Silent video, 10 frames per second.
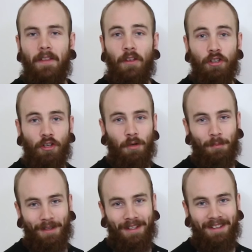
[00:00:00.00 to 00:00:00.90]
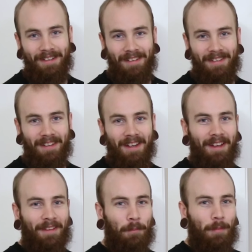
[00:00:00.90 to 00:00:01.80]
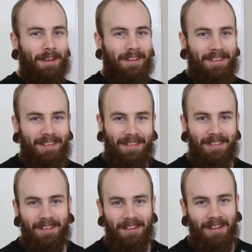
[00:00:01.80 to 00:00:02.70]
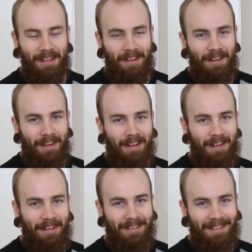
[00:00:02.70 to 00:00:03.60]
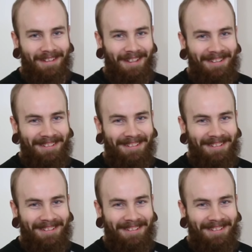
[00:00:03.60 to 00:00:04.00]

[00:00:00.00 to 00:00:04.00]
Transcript: the shirt begins and the pants ends.